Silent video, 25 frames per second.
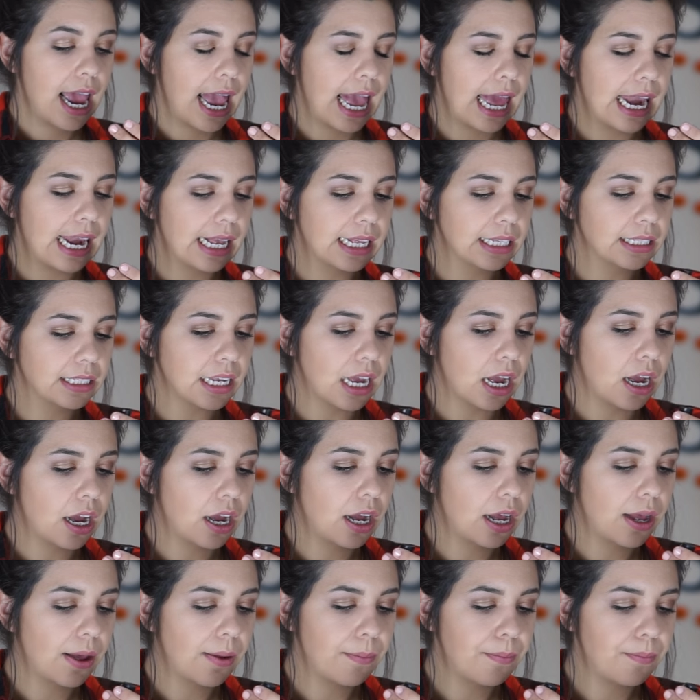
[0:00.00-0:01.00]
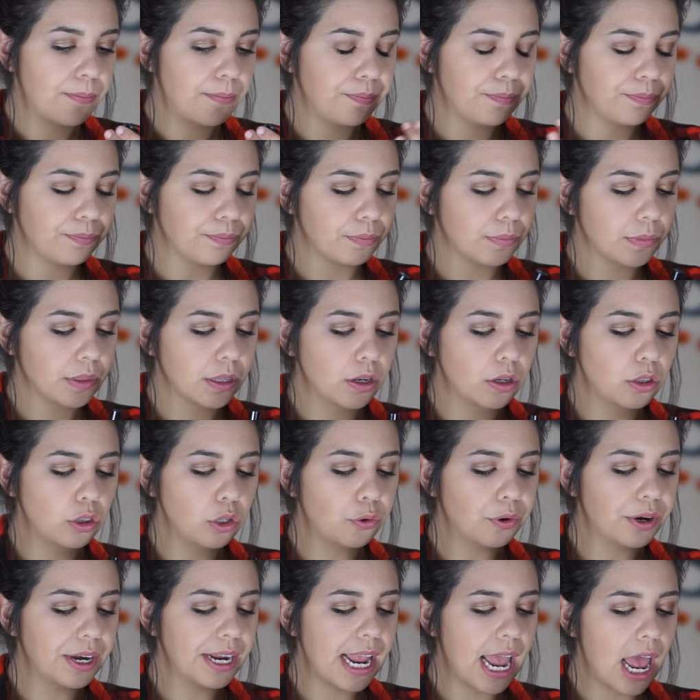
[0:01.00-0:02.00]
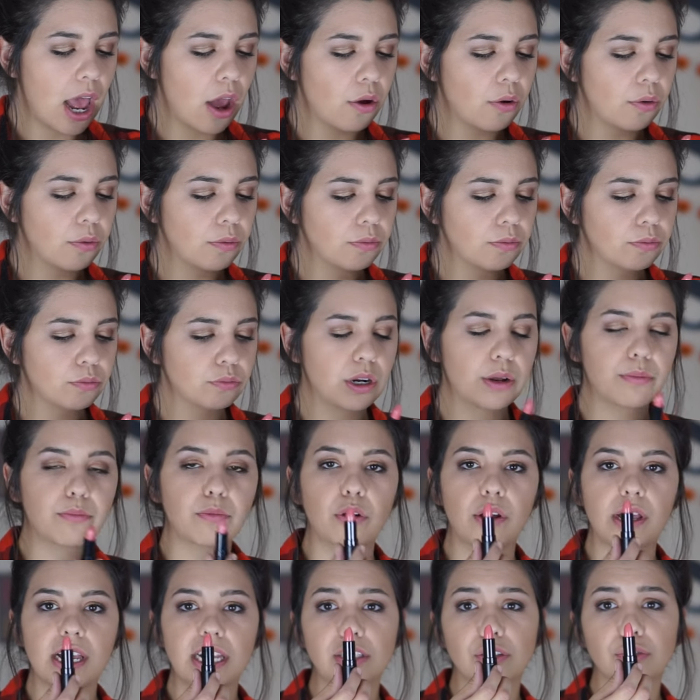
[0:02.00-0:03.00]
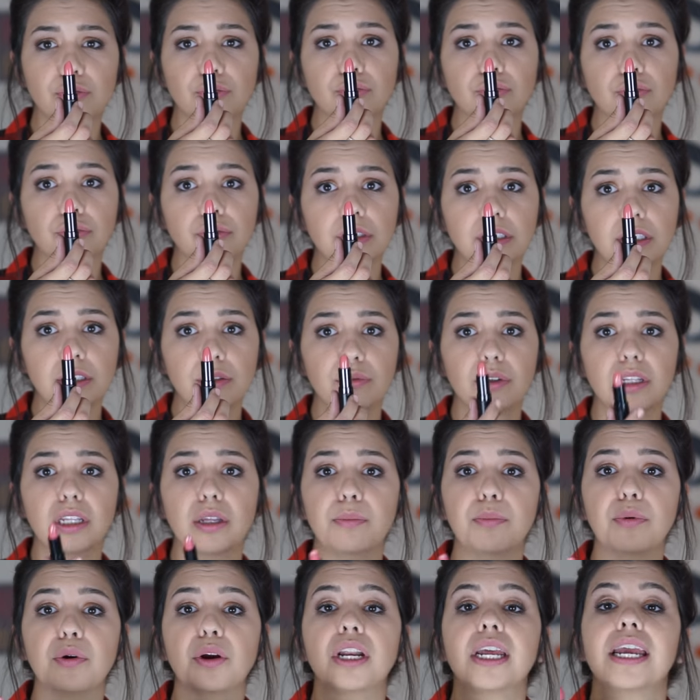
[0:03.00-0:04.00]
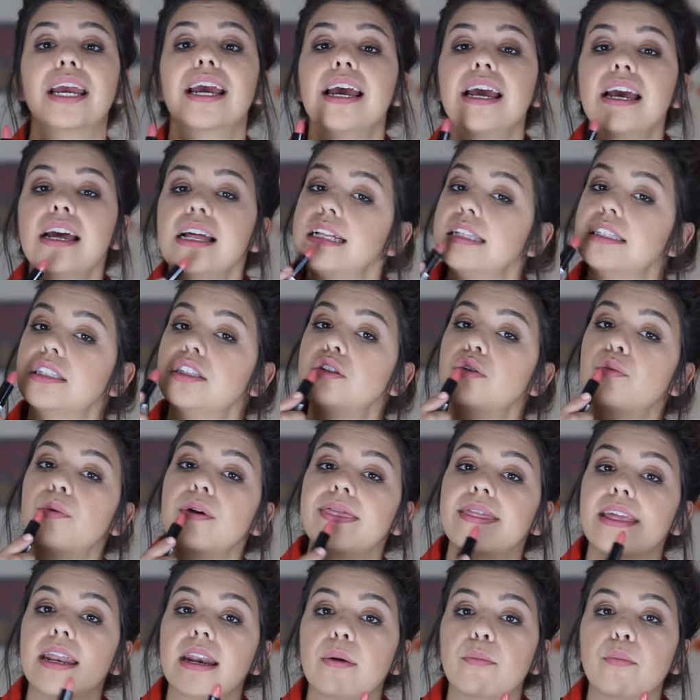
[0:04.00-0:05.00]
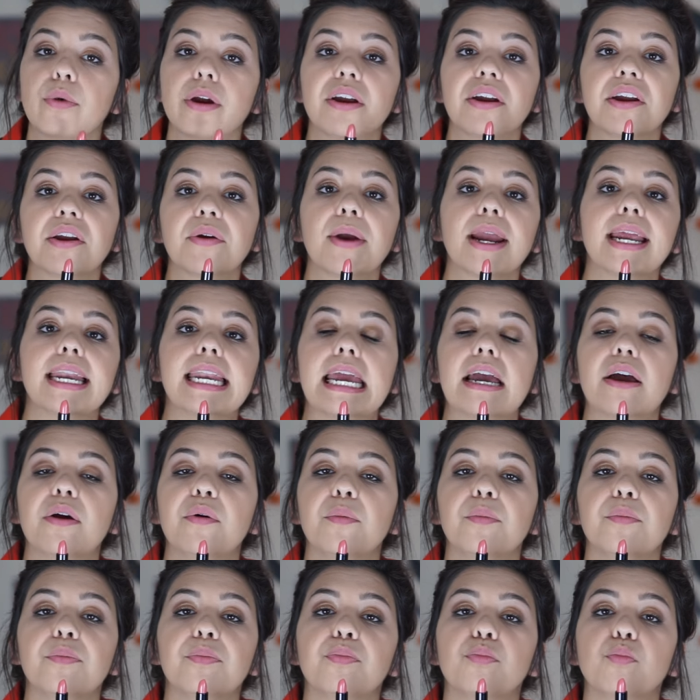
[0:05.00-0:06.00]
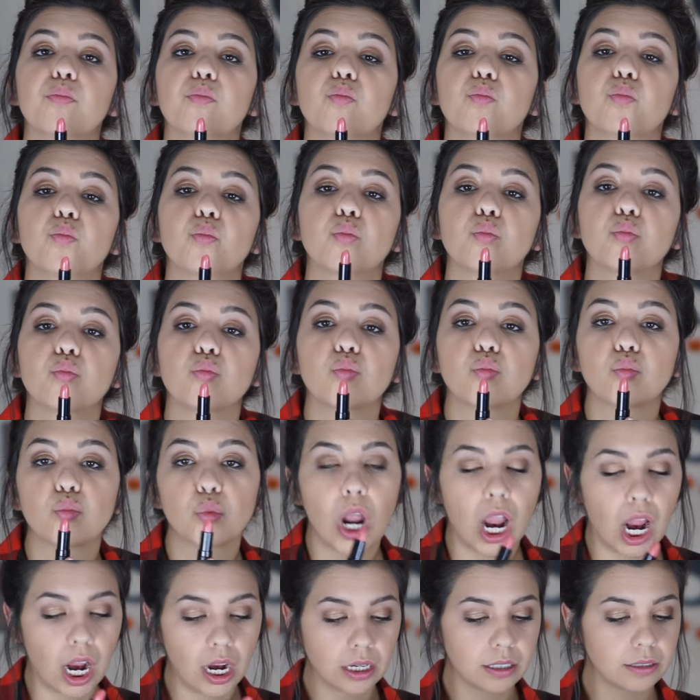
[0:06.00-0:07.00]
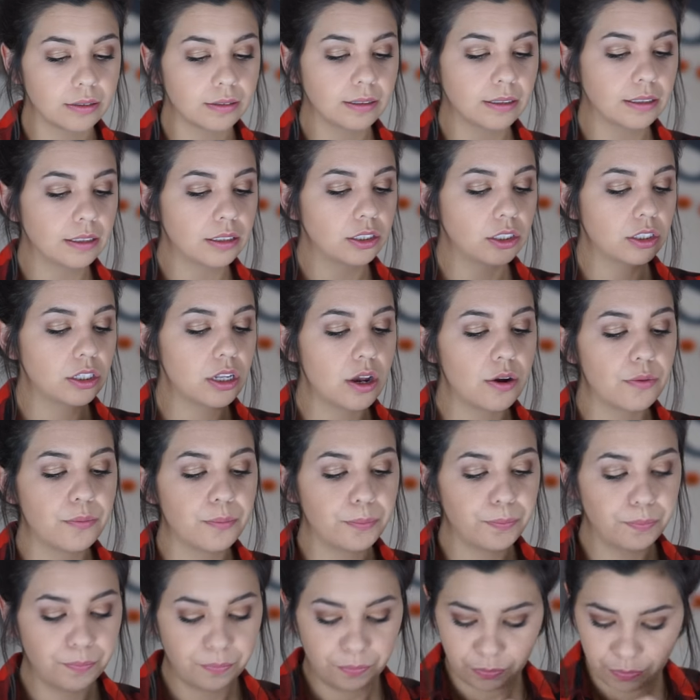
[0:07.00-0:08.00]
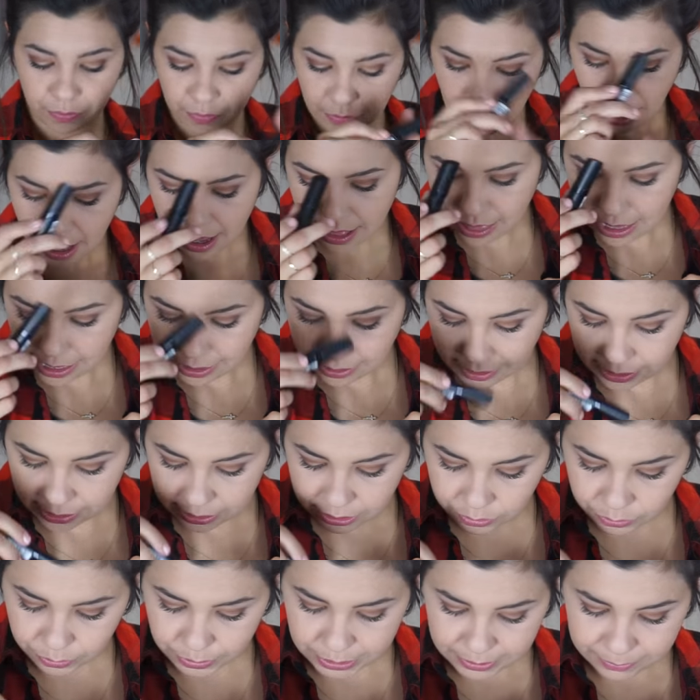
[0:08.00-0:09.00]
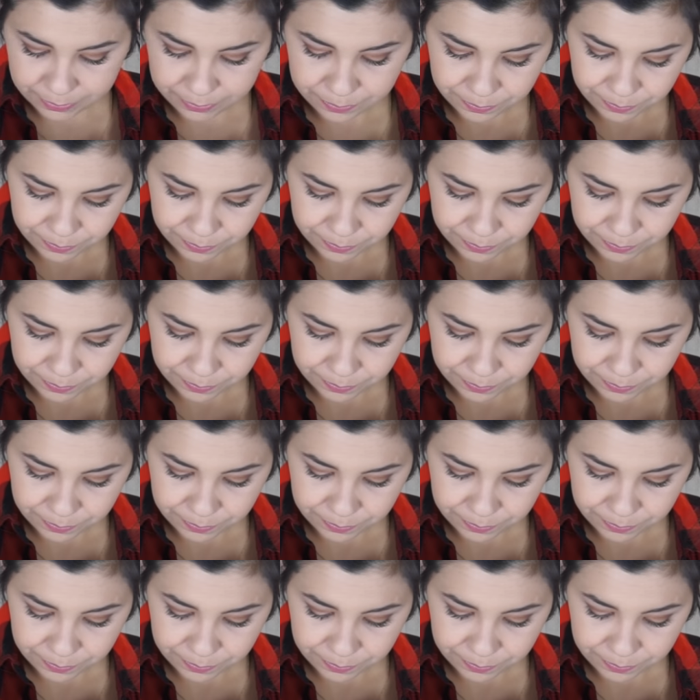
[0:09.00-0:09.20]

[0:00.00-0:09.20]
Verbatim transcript: And it's um, L'Oreal Rimmel. It's really, really pretty. It's the one that I'm wearing right now. So, I like this one.